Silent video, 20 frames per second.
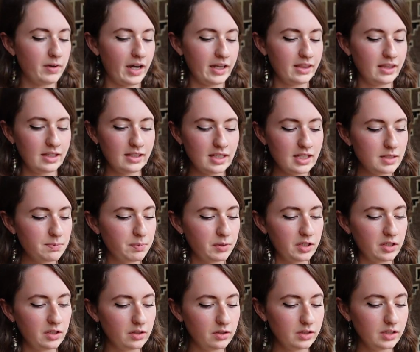I think that's
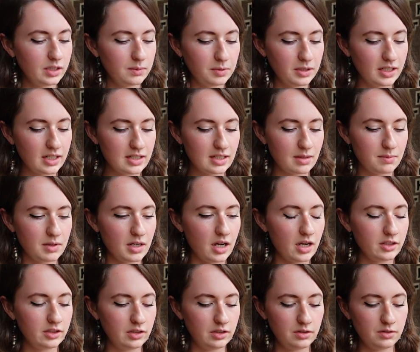purely because I'm
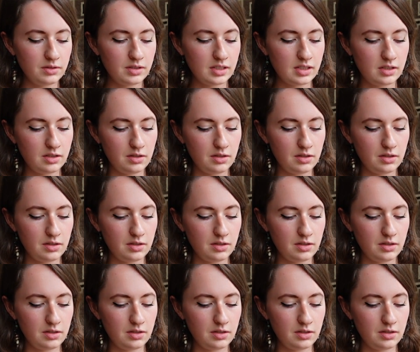not used